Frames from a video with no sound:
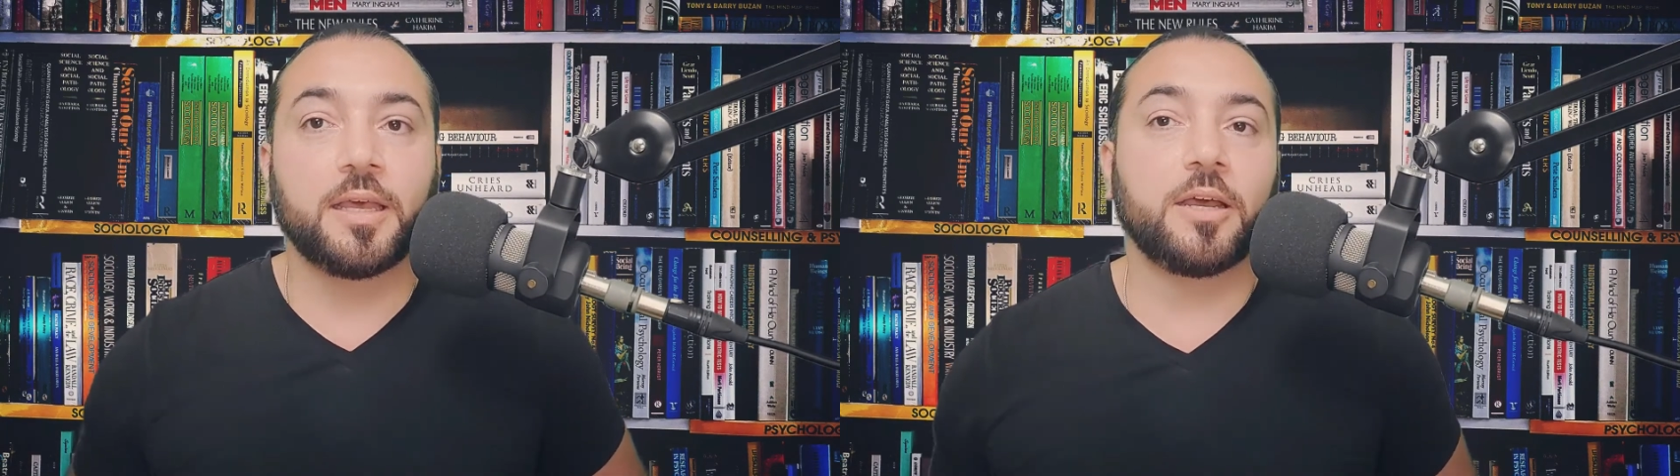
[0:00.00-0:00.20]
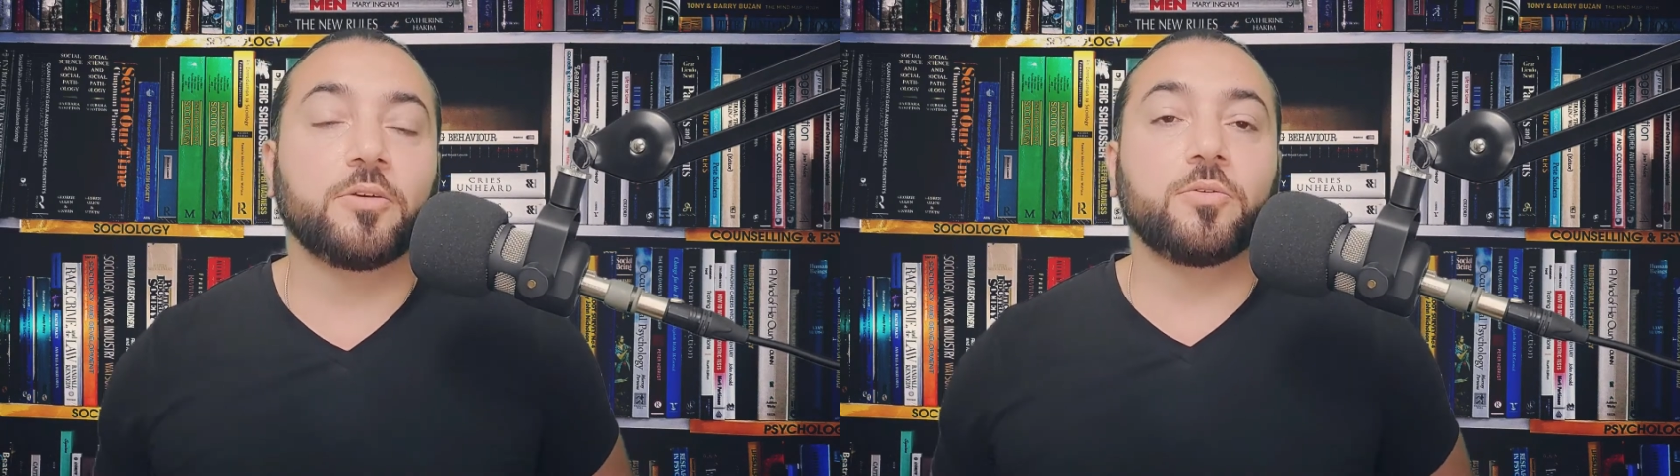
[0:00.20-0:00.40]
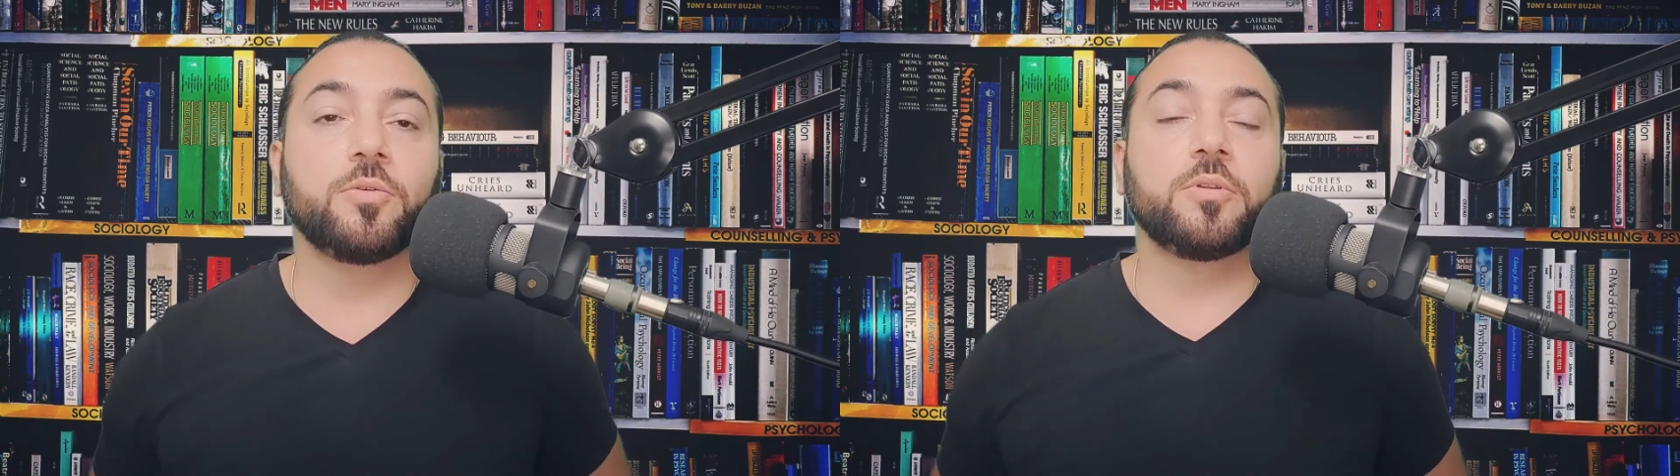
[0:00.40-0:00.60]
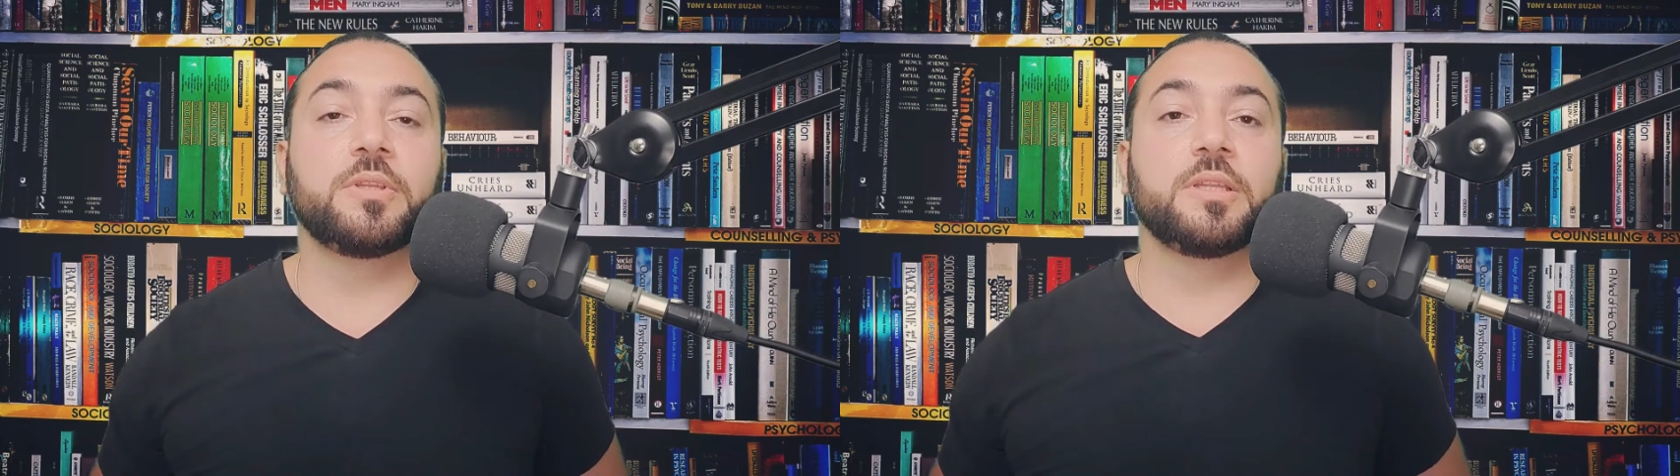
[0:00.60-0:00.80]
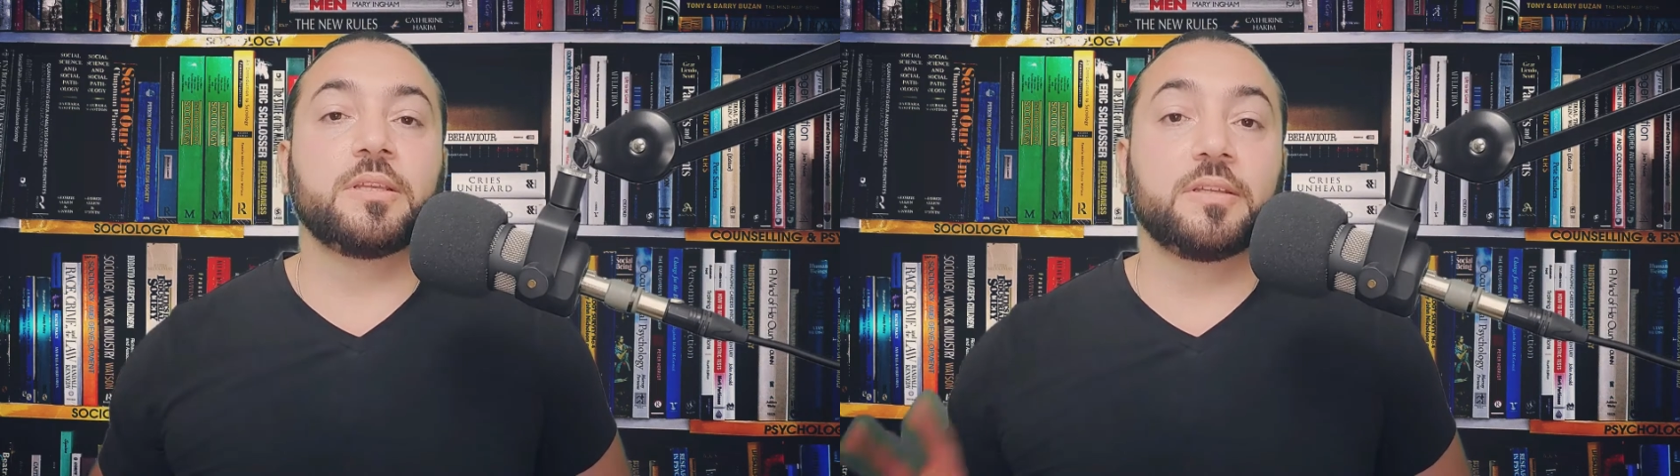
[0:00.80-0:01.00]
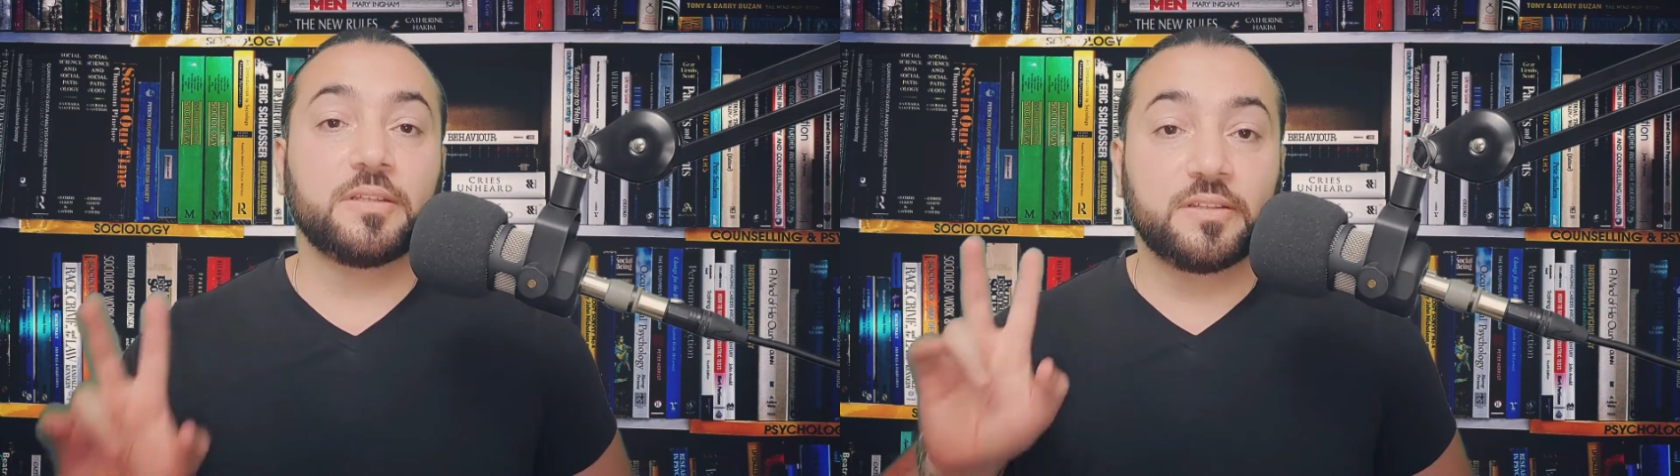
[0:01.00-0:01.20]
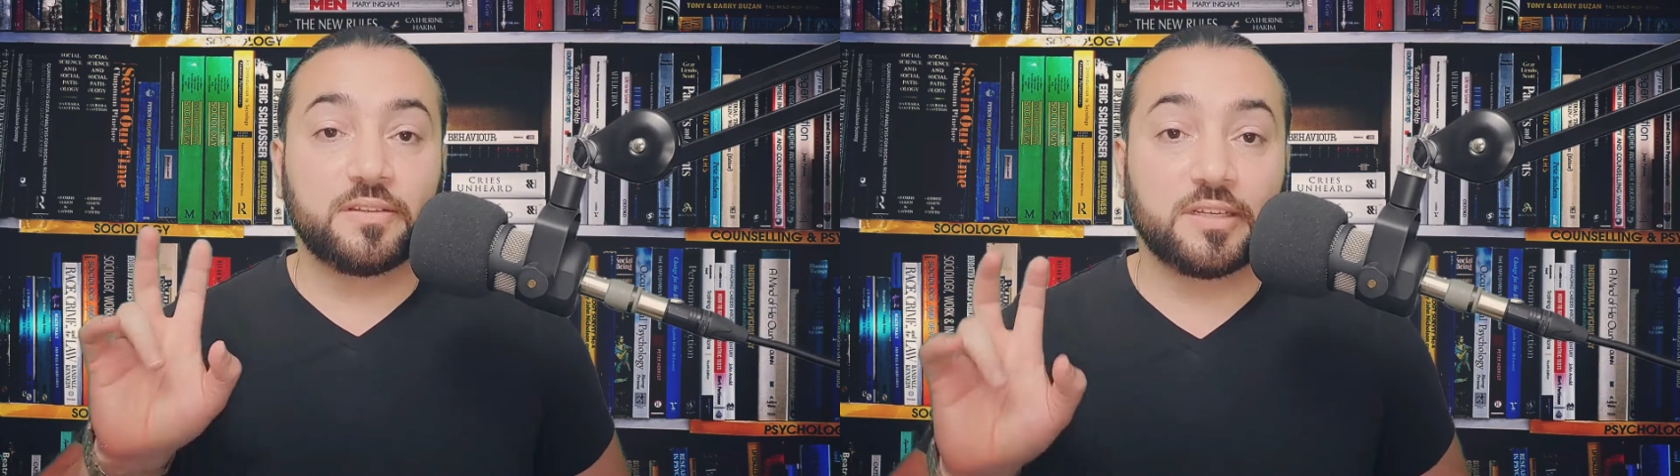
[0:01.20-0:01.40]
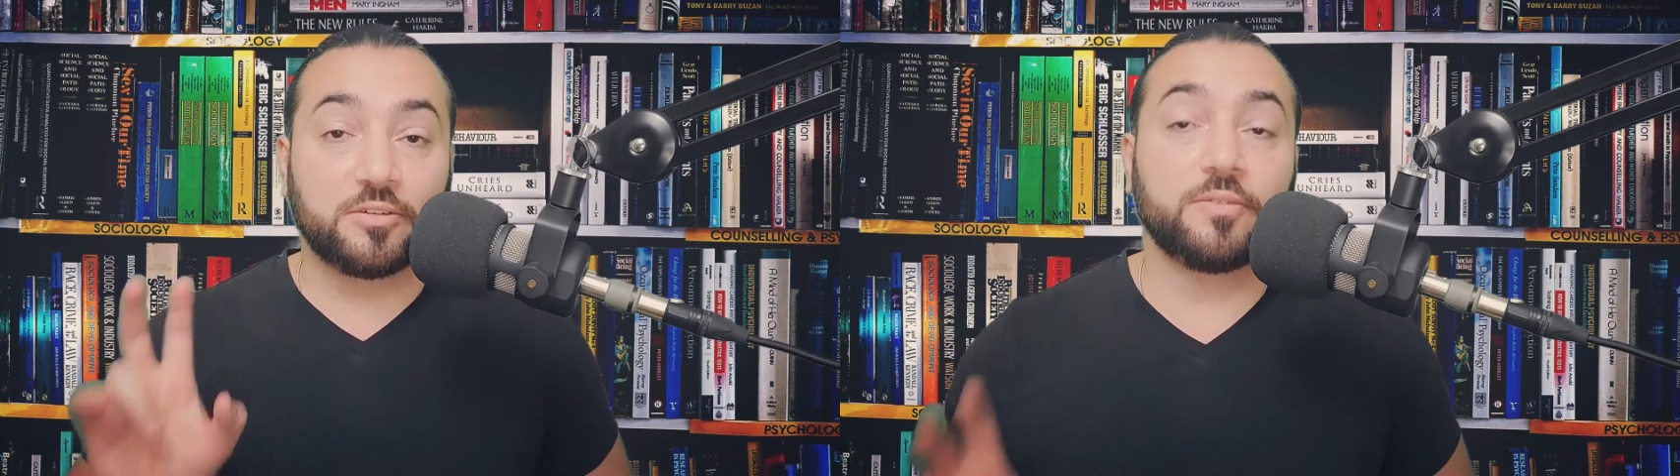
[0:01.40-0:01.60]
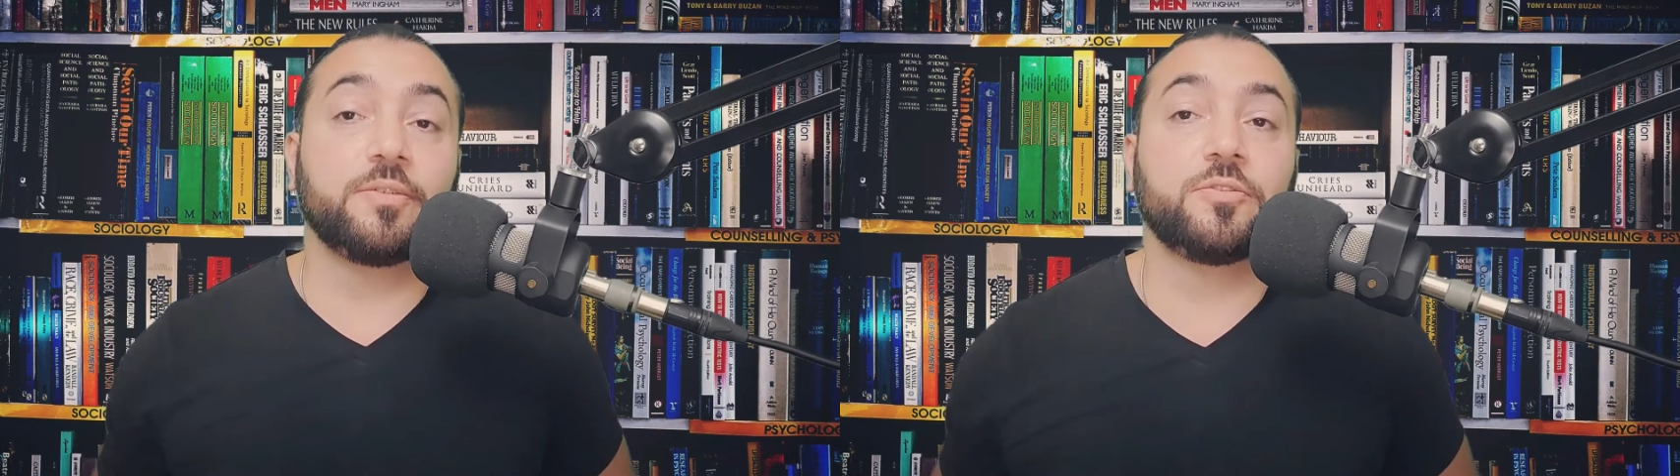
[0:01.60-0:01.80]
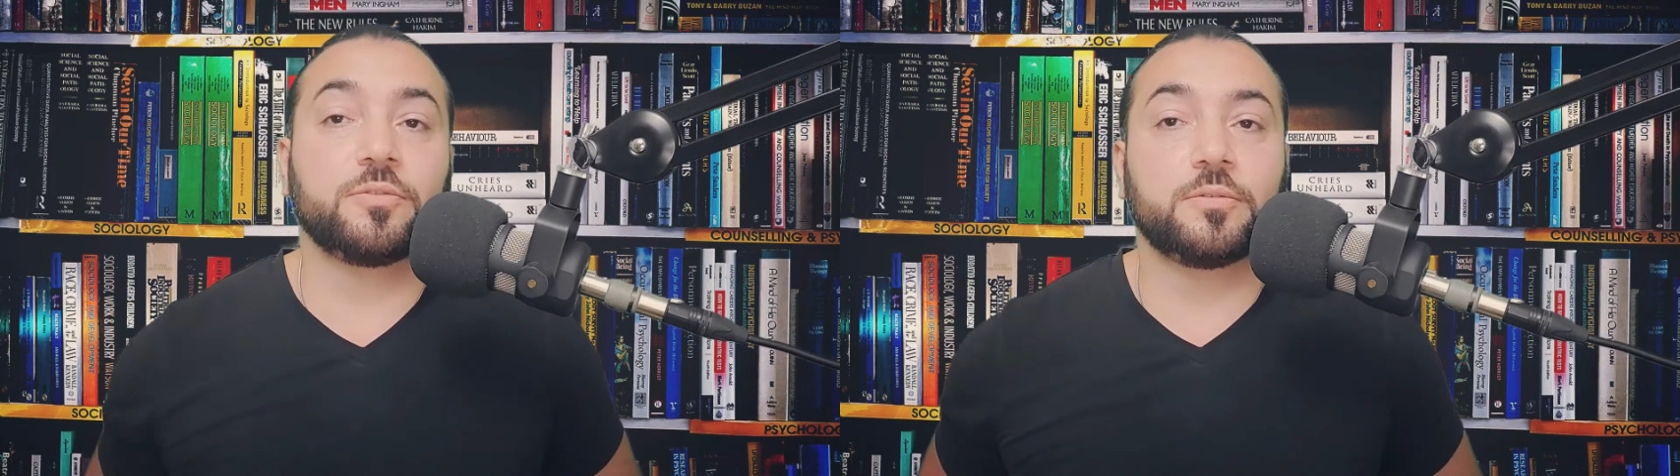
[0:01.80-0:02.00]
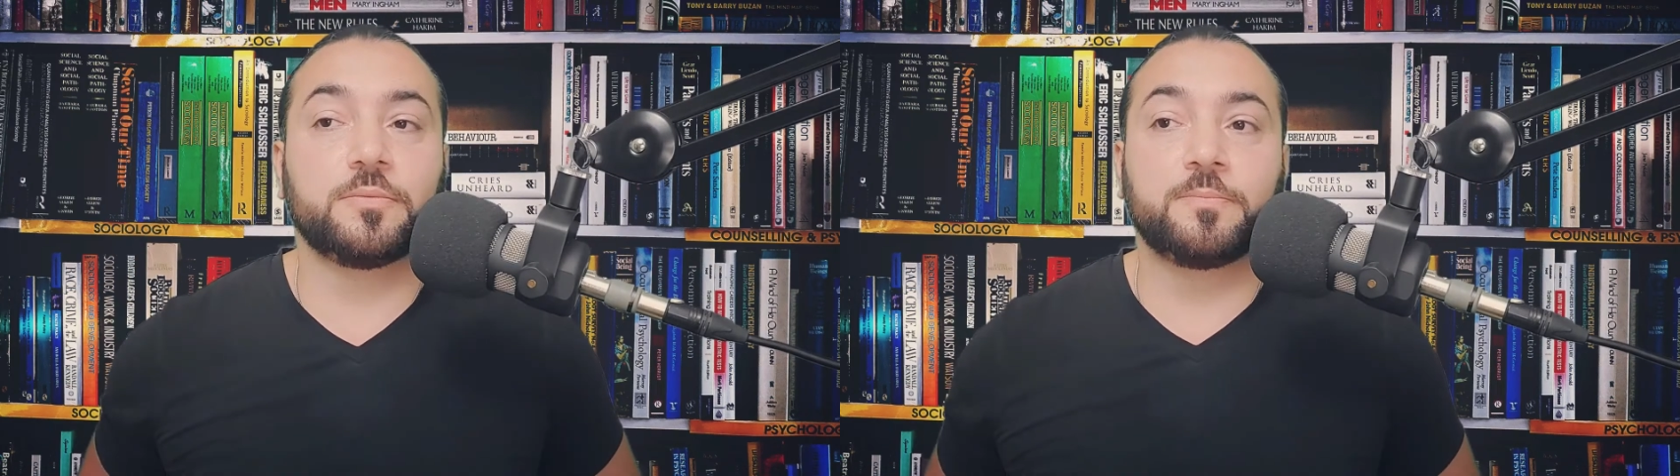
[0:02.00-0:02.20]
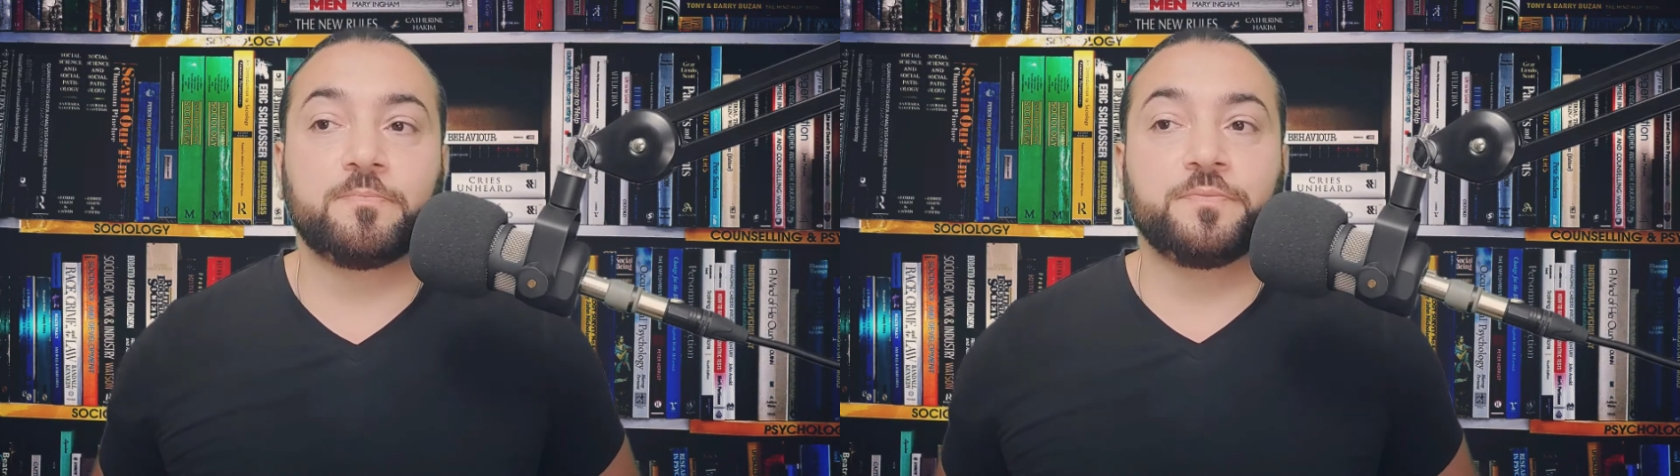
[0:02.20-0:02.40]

are called sacrificial,